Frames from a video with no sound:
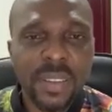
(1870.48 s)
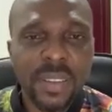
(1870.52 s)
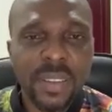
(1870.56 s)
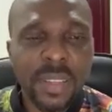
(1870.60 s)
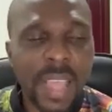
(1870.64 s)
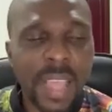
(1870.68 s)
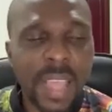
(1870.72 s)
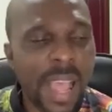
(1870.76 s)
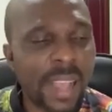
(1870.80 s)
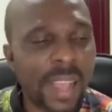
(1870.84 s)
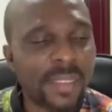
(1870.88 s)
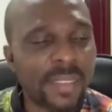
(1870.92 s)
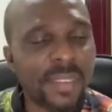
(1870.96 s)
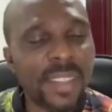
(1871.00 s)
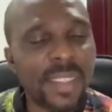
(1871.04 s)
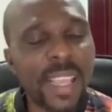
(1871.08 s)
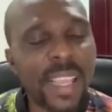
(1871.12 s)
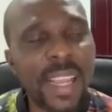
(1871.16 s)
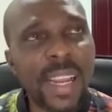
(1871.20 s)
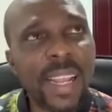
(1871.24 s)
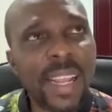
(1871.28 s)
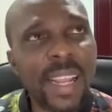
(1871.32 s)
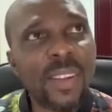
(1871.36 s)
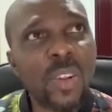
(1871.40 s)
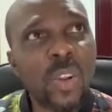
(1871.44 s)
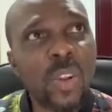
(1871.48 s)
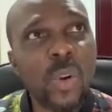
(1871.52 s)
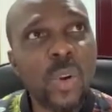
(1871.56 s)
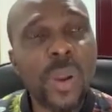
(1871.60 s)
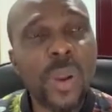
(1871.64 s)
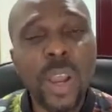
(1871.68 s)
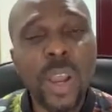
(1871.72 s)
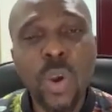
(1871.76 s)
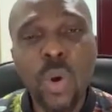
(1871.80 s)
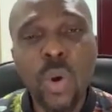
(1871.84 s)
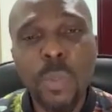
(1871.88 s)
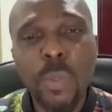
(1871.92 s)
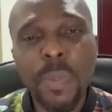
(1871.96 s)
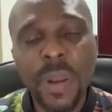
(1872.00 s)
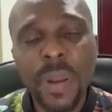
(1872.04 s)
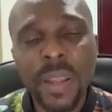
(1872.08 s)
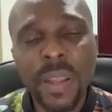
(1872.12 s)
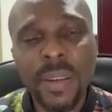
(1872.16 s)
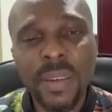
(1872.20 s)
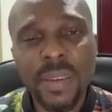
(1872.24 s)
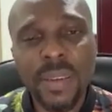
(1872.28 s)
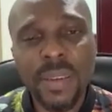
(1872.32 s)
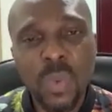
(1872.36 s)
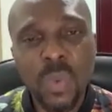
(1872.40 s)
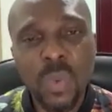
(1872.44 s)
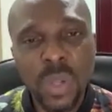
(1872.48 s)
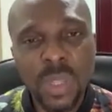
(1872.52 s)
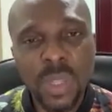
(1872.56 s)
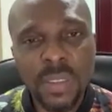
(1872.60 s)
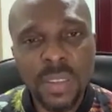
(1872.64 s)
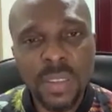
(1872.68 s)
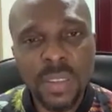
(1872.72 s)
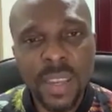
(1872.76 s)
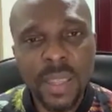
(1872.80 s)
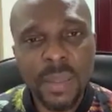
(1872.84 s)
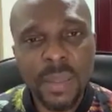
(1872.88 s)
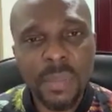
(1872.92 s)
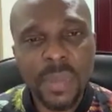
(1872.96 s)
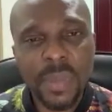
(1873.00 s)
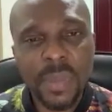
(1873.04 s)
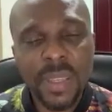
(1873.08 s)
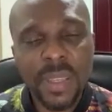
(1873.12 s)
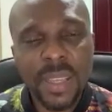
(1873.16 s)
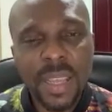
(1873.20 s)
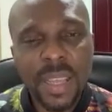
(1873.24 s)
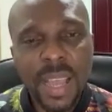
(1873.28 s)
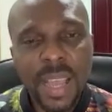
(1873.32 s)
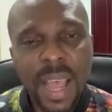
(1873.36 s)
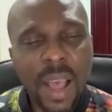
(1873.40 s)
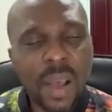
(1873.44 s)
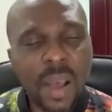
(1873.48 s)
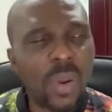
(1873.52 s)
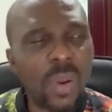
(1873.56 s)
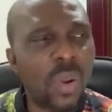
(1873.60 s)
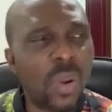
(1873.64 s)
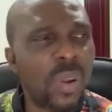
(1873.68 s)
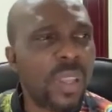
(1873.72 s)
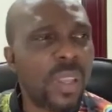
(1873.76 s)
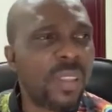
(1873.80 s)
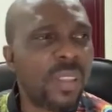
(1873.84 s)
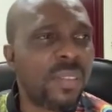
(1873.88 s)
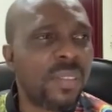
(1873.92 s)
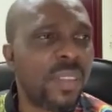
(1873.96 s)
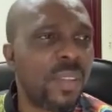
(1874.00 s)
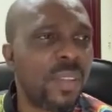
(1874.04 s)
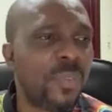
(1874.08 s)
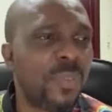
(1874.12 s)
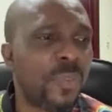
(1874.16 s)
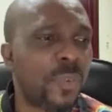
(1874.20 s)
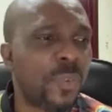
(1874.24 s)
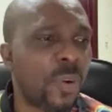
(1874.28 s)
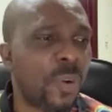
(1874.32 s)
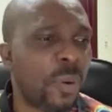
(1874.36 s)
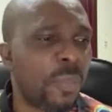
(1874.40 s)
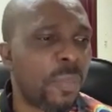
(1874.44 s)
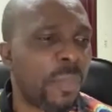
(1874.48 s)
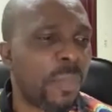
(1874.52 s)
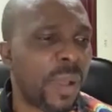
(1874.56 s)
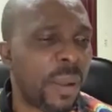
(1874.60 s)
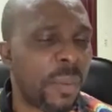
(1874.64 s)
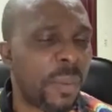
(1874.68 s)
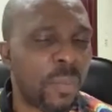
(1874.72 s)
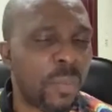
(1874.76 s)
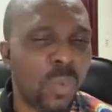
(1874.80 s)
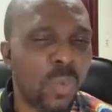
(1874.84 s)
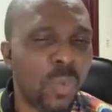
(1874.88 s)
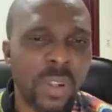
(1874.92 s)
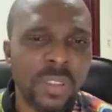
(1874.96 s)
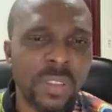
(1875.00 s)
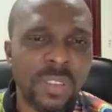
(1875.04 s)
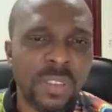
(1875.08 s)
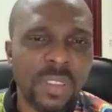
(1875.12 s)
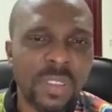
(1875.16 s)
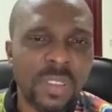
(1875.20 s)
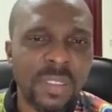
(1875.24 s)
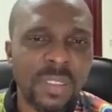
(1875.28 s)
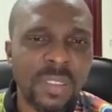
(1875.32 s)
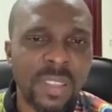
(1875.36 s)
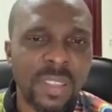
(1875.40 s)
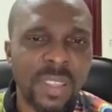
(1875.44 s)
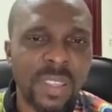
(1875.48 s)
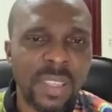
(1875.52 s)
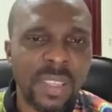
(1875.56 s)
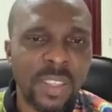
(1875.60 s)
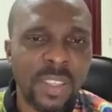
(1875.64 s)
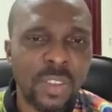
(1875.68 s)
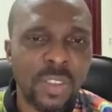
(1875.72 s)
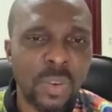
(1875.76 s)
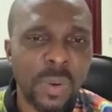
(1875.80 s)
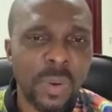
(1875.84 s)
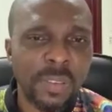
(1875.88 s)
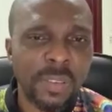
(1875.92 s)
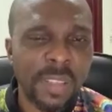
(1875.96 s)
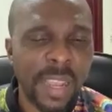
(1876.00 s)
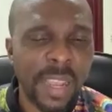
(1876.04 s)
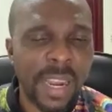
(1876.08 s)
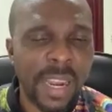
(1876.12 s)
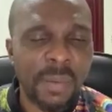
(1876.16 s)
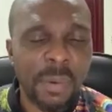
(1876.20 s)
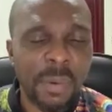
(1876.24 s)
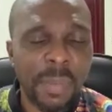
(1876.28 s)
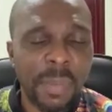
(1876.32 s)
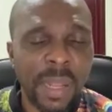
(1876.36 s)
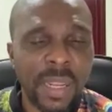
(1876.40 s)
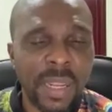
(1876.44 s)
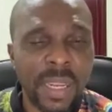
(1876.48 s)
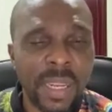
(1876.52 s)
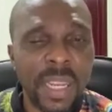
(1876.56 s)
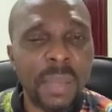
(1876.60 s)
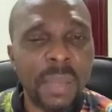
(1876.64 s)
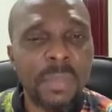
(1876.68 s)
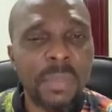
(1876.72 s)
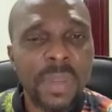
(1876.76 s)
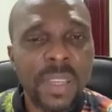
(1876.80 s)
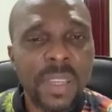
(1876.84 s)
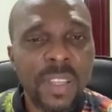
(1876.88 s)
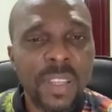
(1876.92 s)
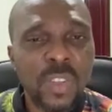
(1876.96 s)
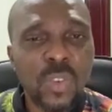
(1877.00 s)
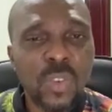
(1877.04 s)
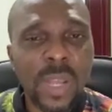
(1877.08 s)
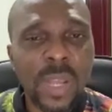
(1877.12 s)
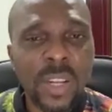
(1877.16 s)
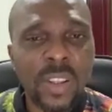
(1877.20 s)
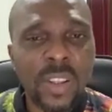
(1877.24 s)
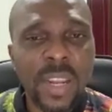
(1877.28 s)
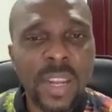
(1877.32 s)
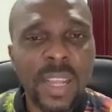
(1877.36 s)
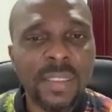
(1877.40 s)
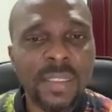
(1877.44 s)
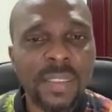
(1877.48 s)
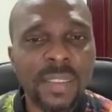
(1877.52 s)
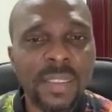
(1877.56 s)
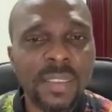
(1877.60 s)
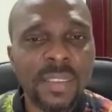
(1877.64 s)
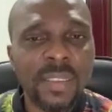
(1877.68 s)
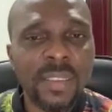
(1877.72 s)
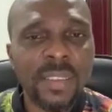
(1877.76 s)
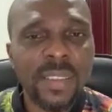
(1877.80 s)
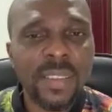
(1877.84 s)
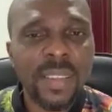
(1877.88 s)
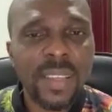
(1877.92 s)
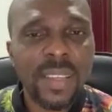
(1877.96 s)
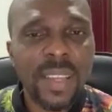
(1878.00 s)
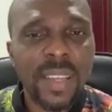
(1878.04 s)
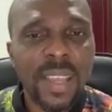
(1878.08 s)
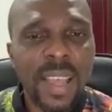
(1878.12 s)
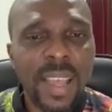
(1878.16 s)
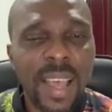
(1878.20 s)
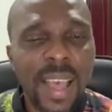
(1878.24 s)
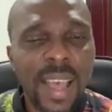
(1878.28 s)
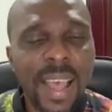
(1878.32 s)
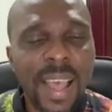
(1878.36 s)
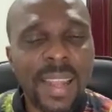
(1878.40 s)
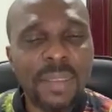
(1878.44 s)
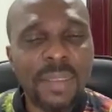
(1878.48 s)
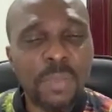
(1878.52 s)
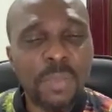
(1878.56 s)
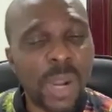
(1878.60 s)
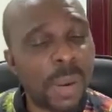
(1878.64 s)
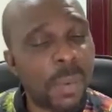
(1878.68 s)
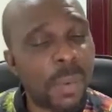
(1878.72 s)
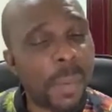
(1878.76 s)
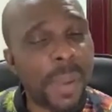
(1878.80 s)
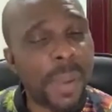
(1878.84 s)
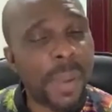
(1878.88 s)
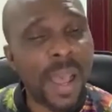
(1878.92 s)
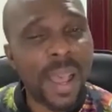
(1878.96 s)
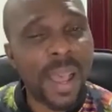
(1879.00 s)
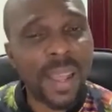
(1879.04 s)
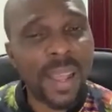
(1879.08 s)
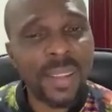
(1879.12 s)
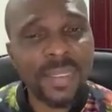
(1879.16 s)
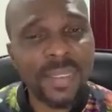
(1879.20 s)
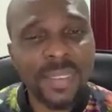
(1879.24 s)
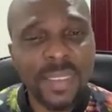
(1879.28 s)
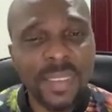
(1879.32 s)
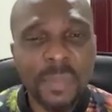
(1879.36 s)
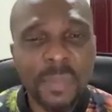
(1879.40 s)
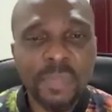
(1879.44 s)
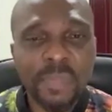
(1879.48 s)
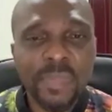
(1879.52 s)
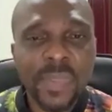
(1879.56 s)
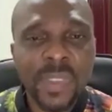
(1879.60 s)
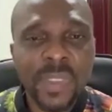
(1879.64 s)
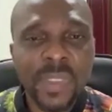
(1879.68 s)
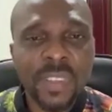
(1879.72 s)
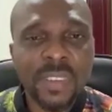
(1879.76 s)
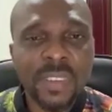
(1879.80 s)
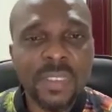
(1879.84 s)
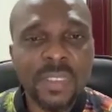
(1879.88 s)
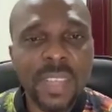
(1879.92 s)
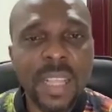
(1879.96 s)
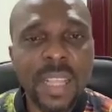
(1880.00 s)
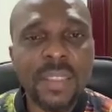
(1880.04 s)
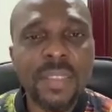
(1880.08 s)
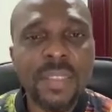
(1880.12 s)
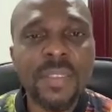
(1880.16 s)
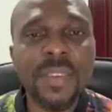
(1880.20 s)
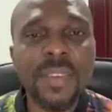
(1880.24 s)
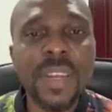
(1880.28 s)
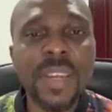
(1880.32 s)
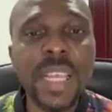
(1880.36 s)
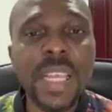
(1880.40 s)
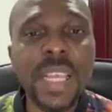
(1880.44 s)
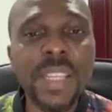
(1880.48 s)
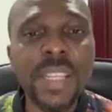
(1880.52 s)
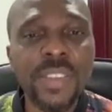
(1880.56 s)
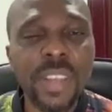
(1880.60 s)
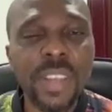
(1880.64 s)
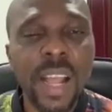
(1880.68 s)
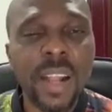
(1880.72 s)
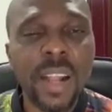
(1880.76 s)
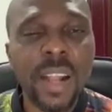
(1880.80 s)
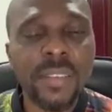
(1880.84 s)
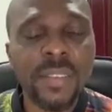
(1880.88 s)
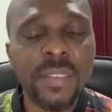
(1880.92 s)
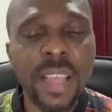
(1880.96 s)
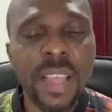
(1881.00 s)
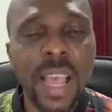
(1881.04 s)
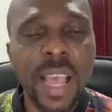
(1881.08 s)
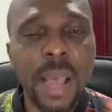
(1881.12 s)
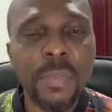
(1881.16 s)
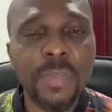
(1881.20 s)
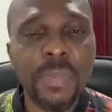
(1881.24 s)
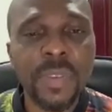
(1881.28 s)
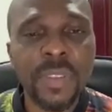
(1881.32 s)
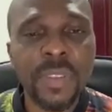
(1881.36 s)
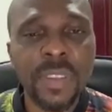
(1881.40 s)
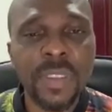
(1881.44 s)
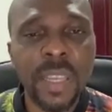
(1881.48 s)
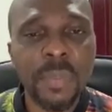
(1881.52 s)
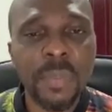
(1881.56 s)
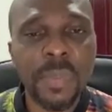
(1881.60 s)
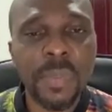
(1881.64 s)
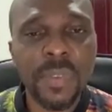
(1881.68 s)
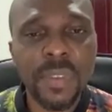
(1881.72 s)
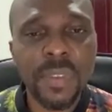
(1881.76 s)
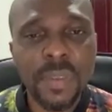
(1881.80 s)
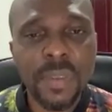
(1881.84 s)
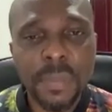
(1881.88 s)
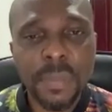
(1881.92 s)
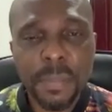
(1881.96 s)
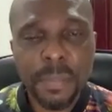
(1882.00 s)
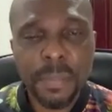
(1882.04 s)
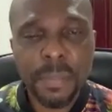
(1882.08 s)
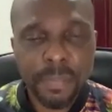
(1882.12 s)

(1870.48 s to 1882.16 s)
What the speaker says: They asked Gloria Copeland one time, how long is it from one city in the U.S., I can't remember the name, to another city? But I remember her answer. She said 3 Charles Capps tips.